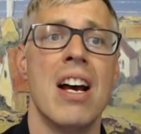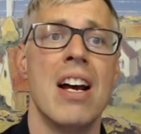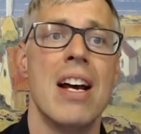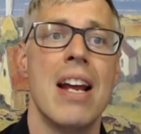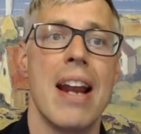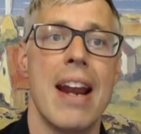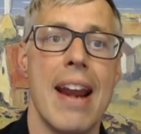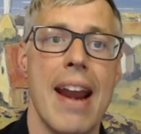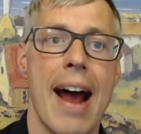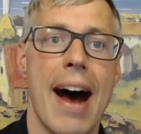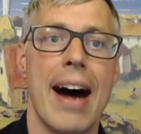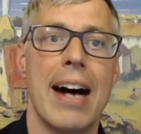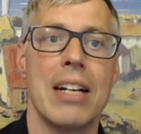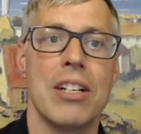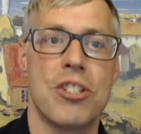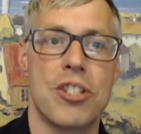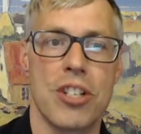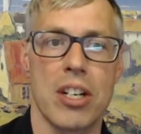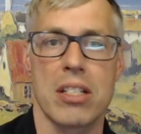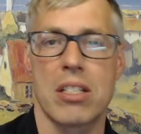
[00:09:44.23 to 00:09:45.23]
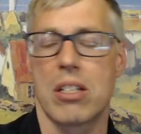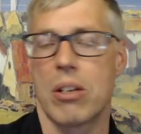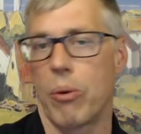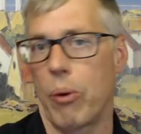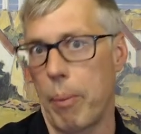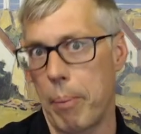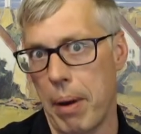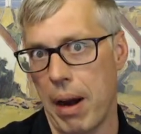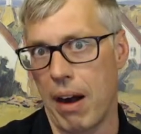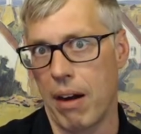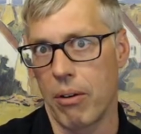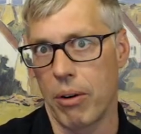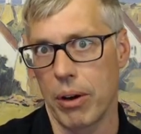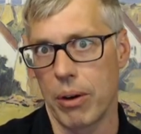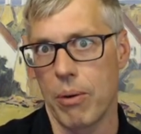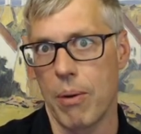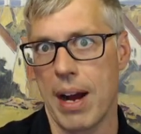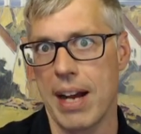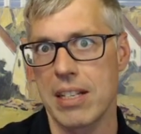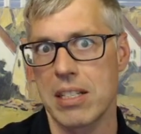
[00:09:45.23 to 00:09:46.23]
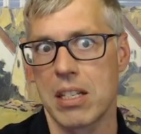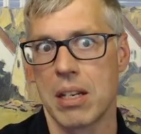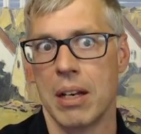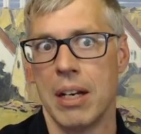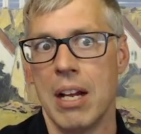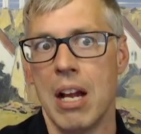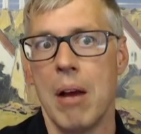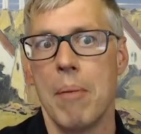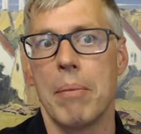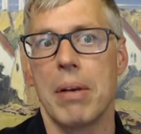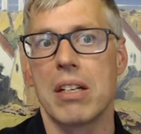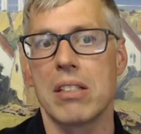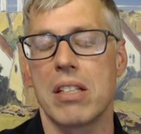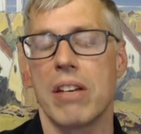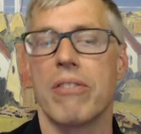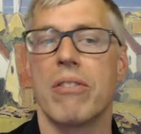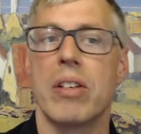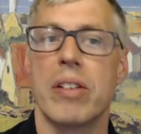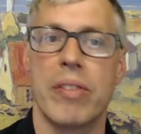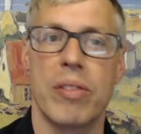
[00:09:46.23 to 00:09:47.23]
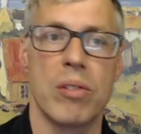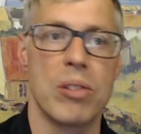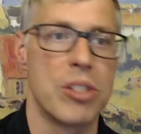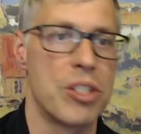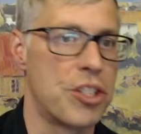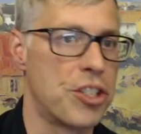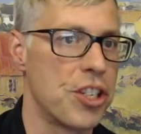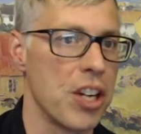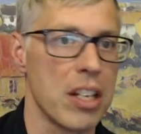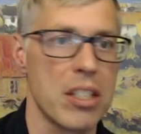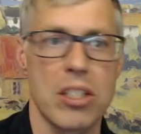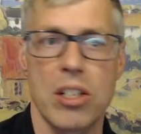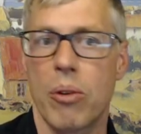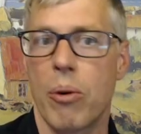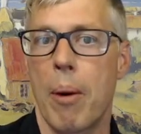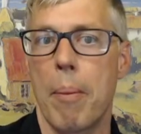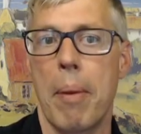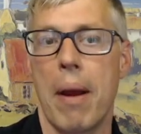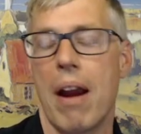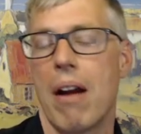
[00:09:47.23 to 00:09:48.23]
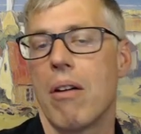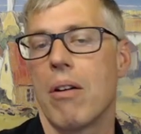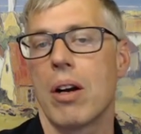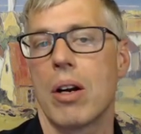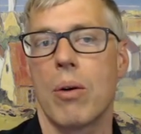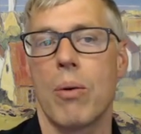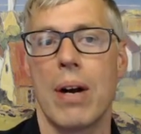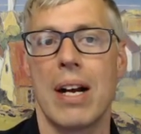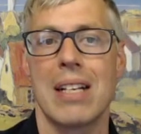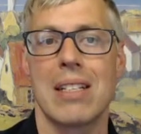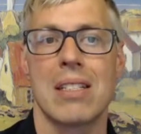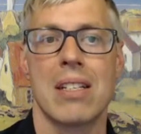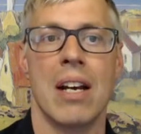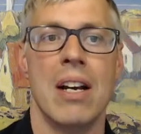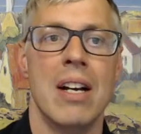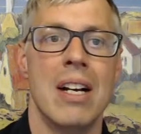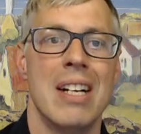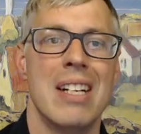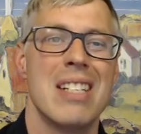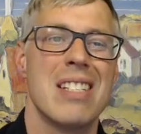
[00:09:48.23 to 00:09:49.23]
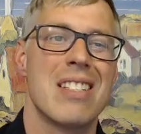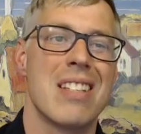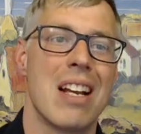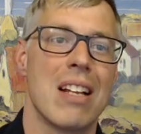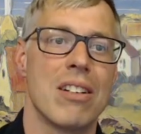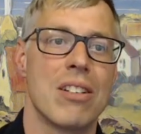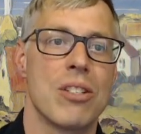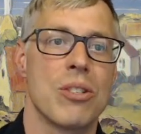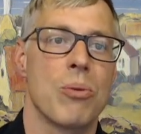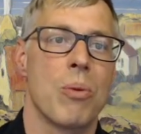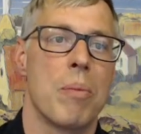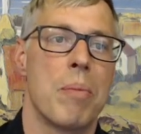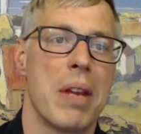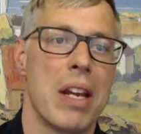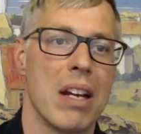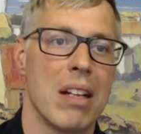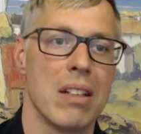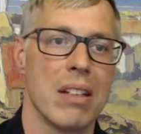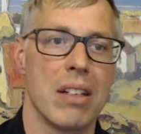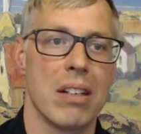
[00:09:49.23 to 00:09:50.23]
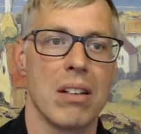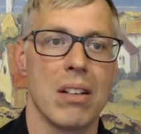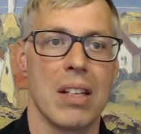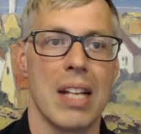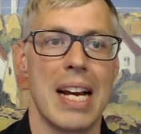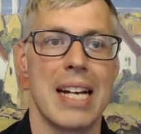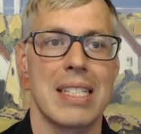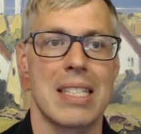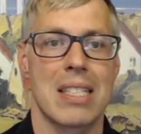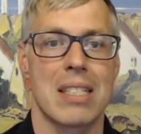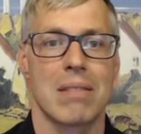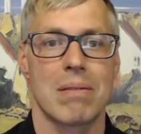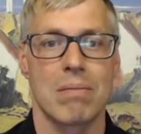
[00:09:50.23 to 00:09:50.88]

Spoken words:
not just a repair request. Because if it was just a repair request, sellers would be a little less